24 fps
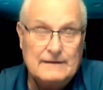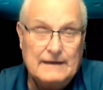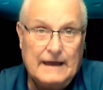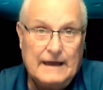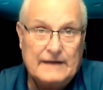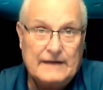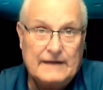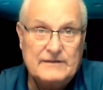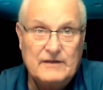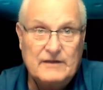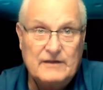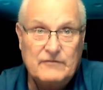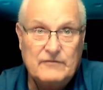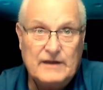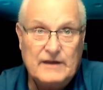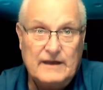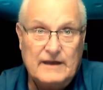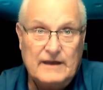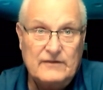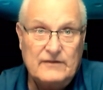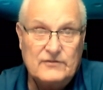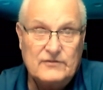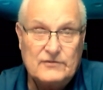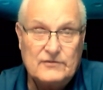
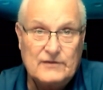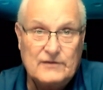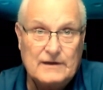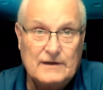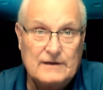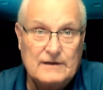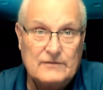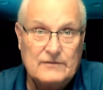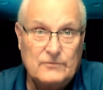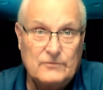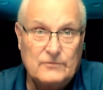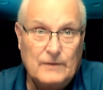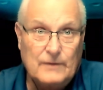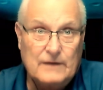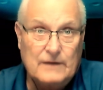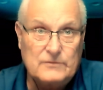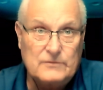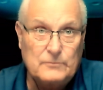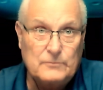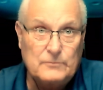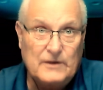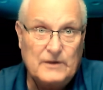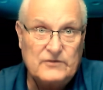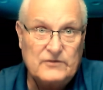activities throughout
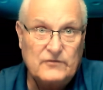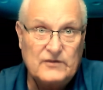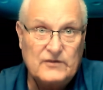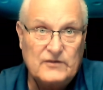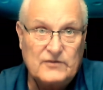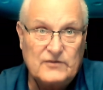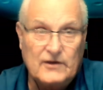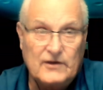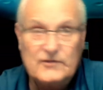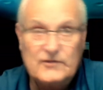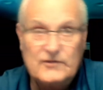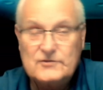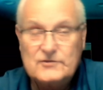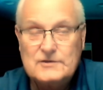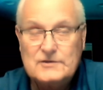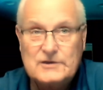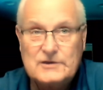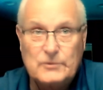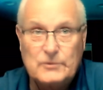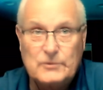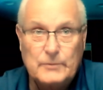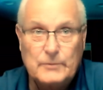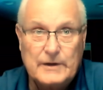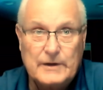the rest of his high school
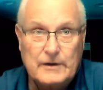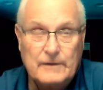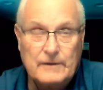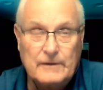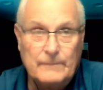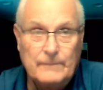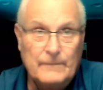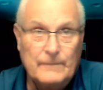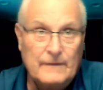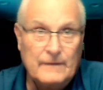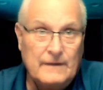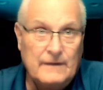career.